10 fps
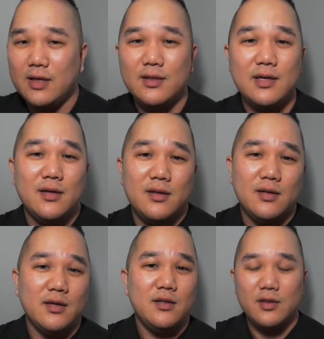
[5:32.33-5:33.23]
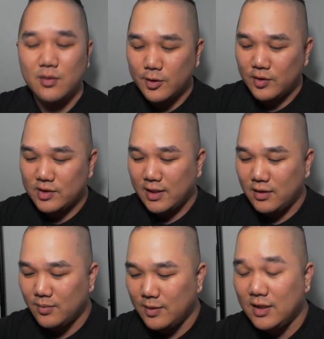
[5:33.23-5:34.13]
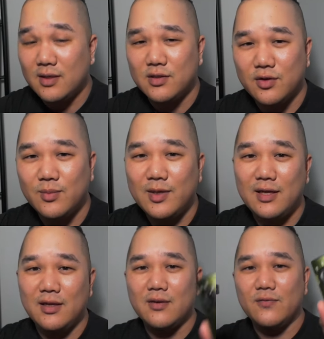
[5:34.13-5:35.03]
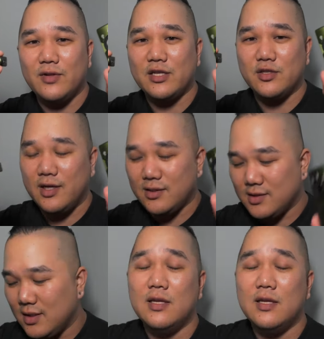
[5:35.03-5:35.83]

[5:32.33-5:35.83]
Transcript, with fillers: And then another bonus item is gonna be flashlights.